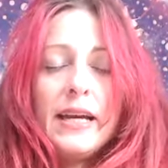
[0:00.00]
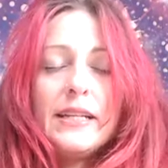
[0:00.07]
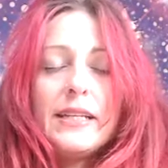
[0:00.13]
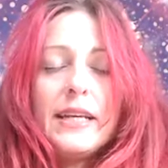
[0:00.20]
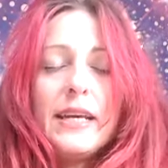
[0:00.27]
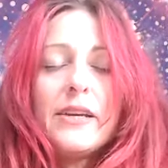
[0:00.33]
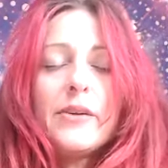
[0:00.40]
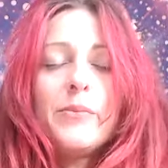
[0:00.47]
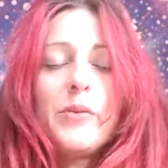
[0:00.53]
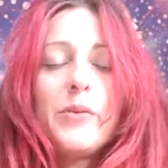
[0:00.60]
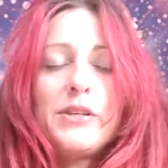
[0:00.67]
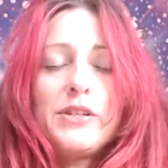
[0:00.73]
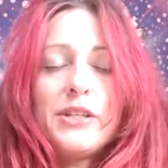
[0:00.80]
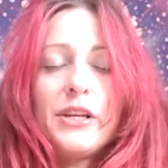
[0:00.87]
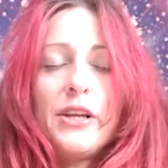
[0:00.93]
And take a
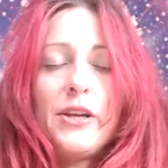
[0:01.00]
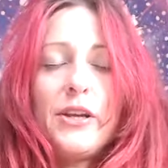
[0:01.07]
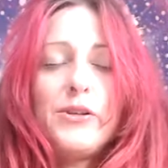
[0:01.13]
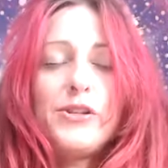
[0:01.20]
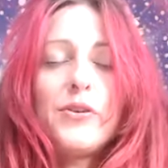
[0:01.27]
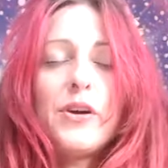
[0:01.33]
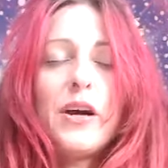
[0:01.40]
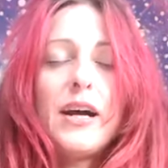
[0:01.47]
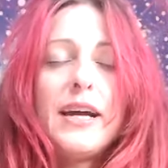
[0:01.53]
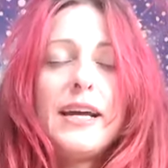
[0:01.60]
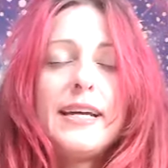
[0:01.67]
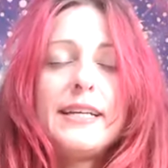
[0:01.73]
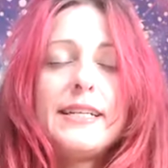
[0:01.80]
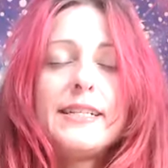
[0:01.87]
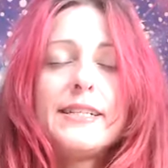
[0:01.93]
moment to close your
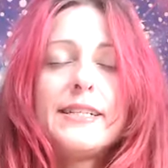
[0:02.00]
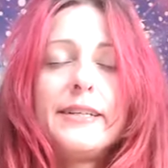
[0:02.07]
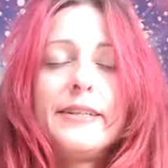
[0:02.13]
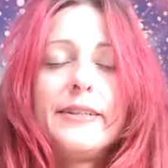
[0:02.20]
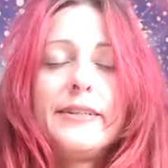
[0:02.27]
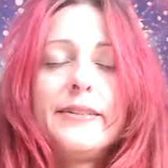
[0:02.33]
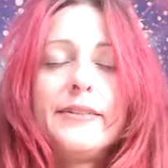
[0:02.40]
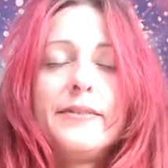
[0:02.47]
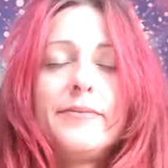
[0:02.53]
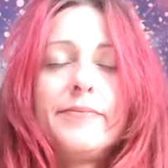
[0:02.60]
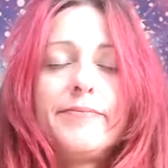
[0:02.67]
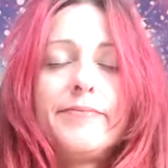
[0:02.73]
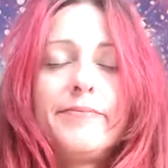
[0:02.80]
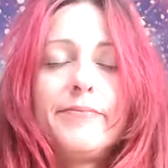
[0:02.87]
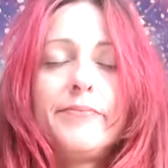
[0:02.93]
eyes
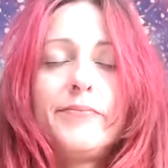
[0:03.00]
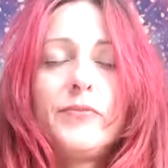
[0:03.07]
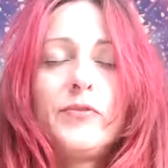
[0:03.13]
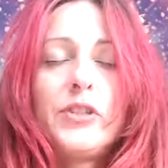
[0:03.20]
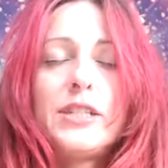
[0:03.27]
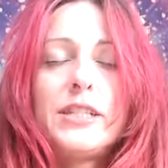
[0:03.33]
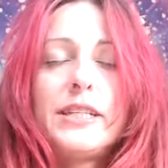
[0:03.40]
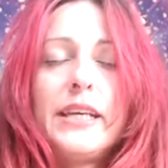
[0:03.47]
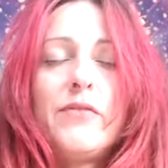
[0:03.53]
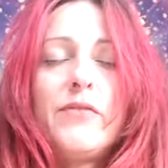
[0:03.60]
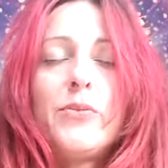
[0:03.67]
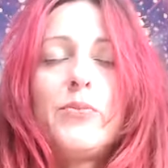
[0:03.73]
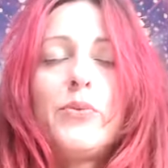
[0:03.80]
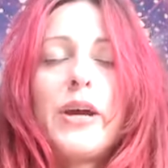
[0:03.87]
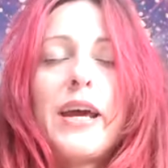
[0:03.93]
and receive
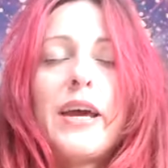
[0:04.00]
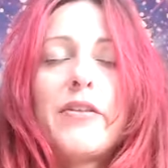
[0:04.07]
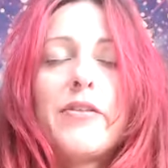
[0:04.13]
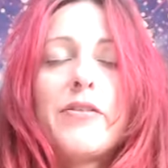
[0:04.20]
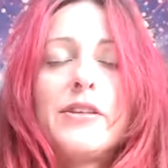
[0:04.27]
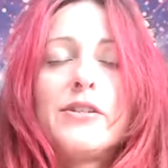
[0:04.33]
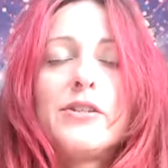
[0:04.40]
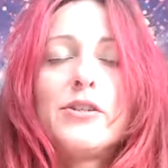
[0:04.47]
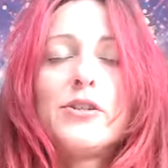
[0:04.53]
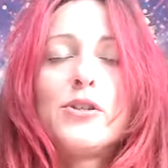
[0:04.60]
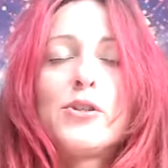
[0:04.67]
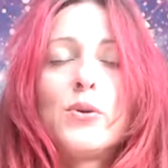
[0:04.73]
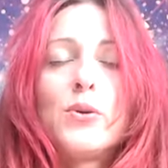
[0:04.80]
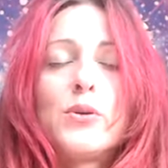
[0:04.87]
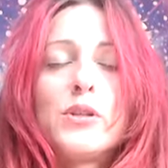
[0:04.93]
your breath as the
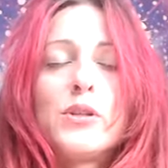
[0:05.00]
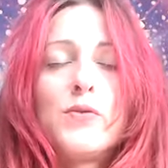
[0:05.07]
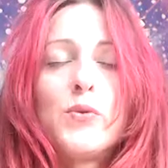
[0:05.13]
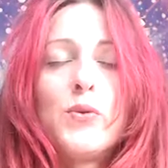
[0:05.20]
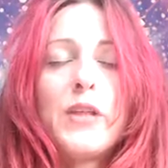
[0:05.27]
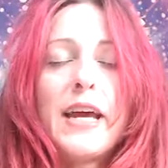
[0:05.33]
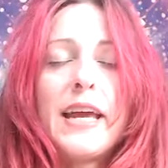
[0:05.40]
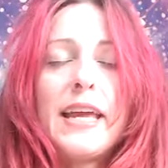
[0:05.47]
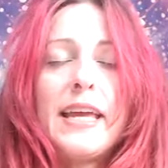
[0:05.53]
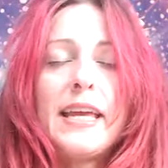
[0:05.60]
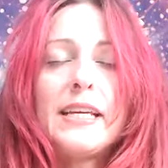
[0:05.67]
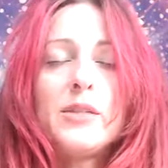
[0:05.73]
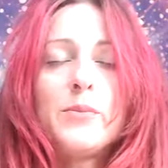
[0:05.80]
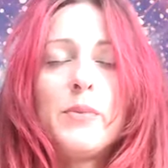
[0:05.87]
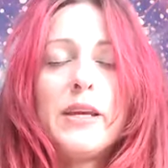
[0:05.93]
source of all that is